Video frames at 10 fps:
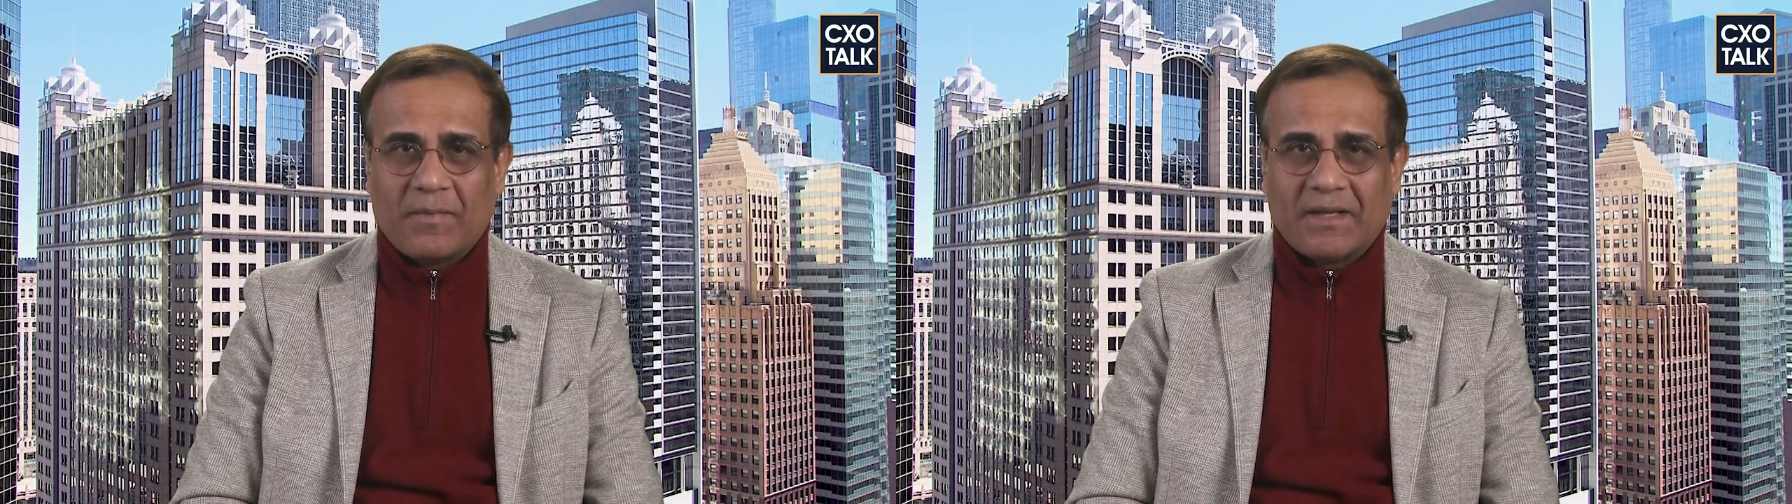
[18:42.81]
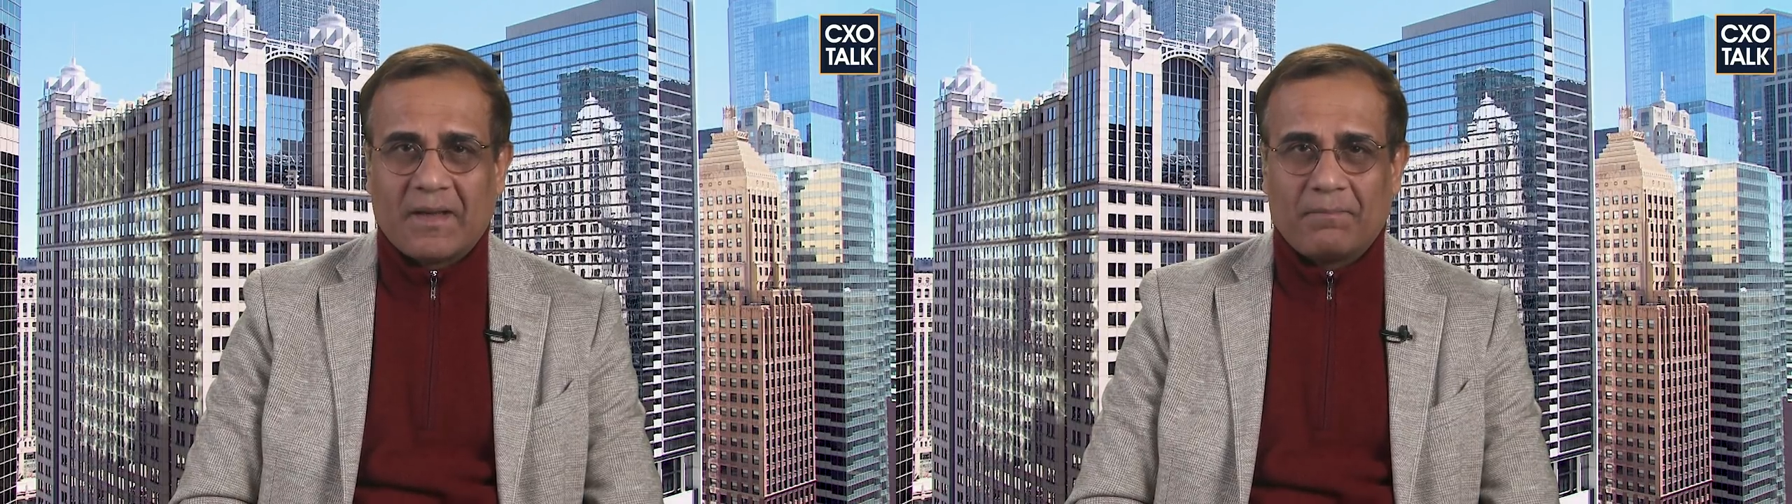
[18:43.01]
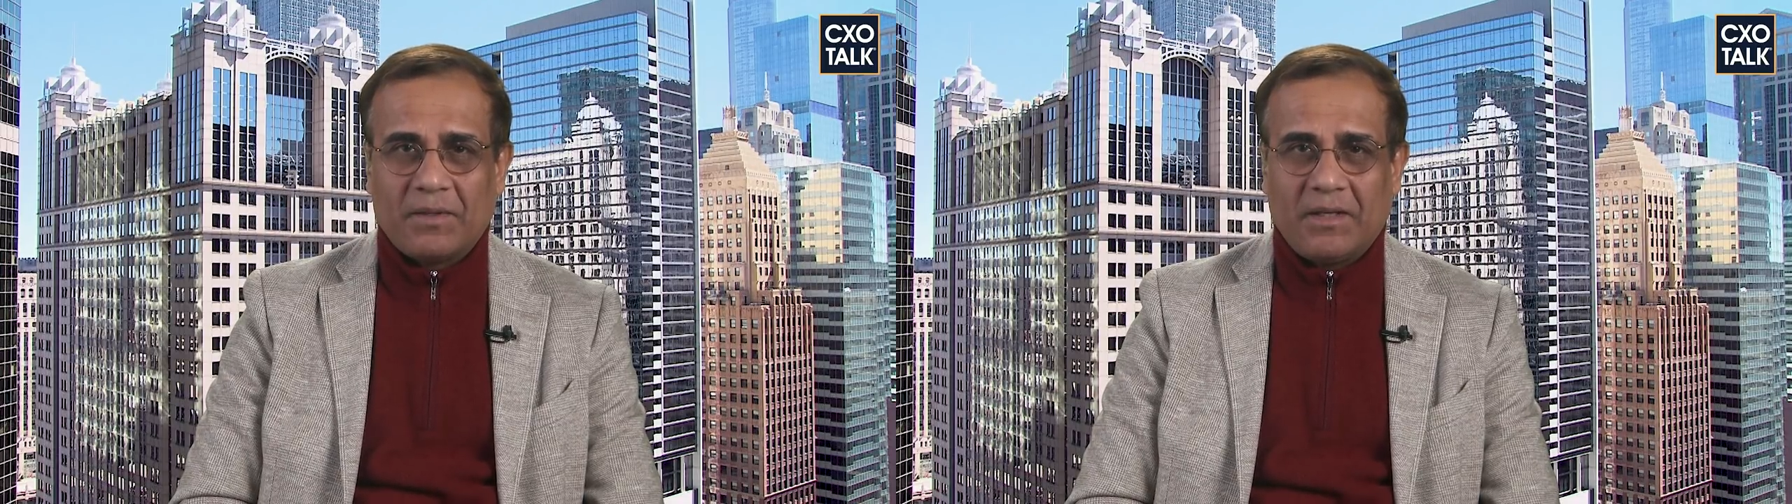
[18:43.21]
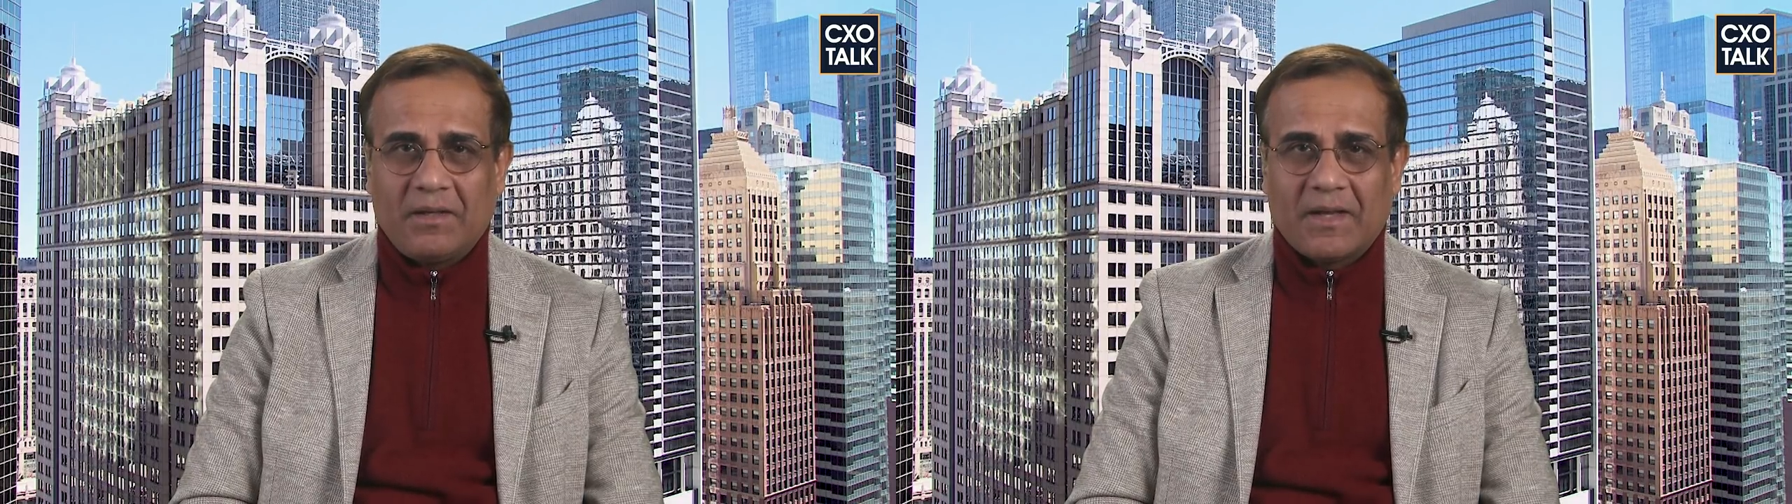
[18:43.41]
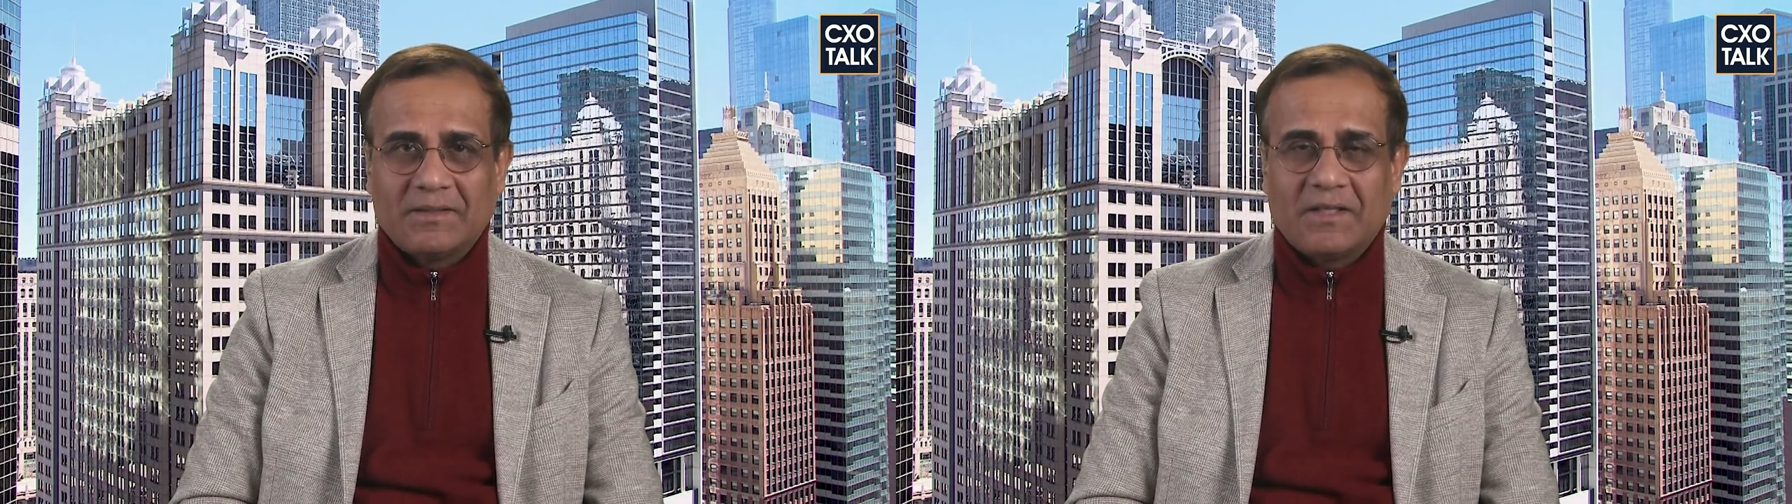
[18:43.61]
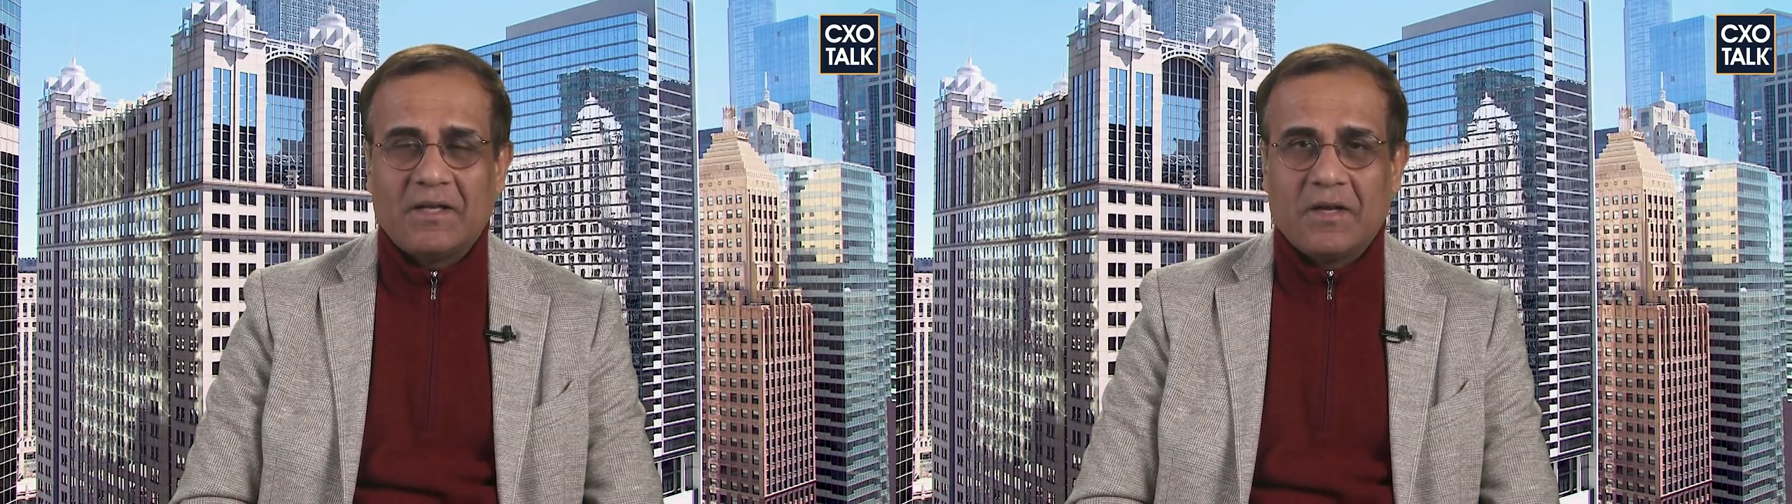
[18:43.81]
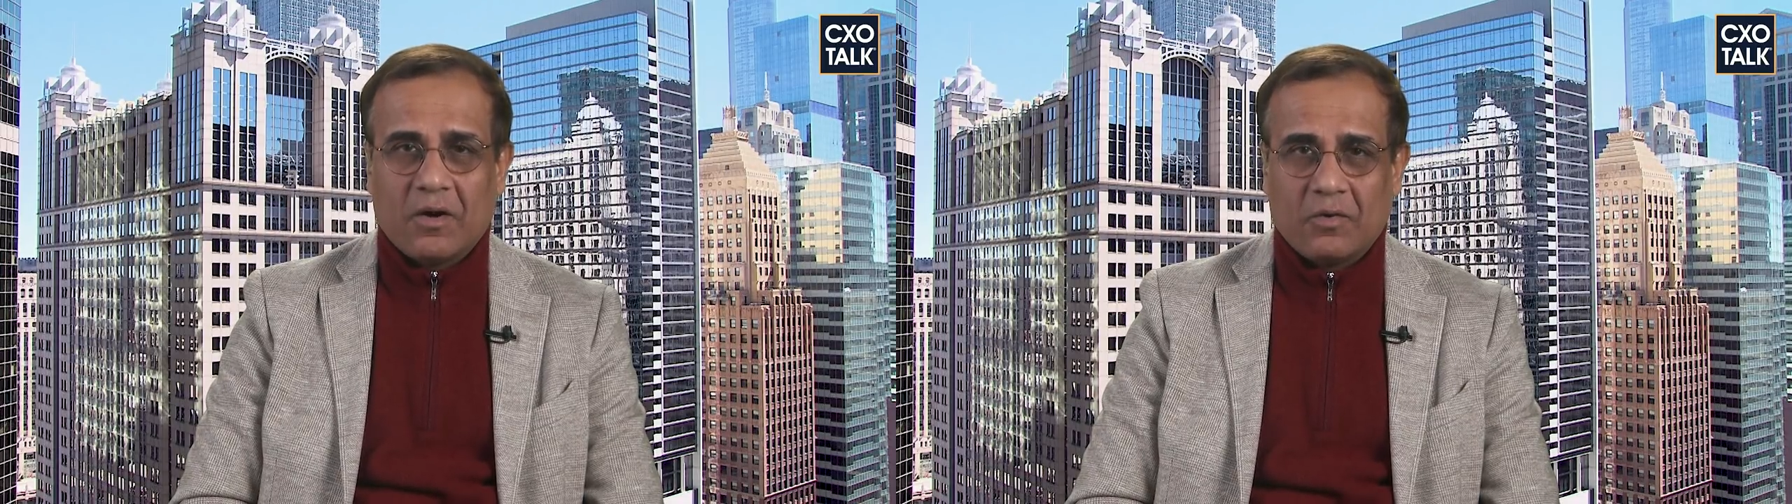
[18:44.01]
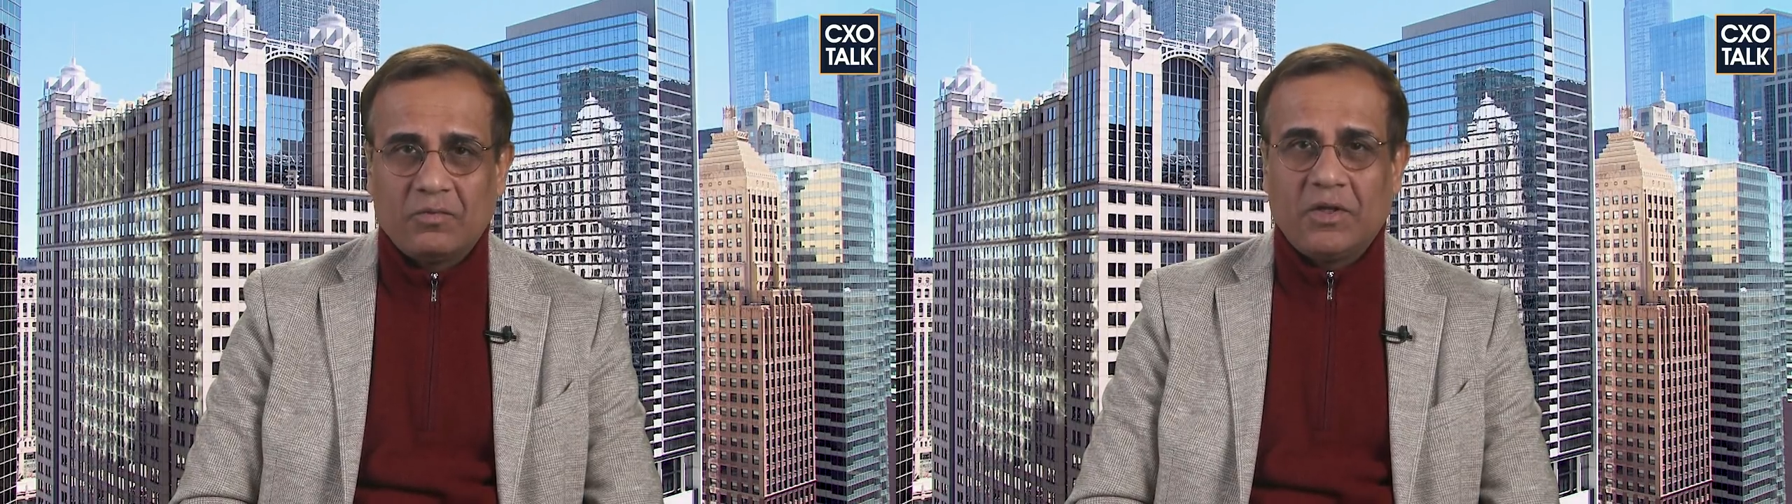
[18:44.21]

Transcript: my company, I say no.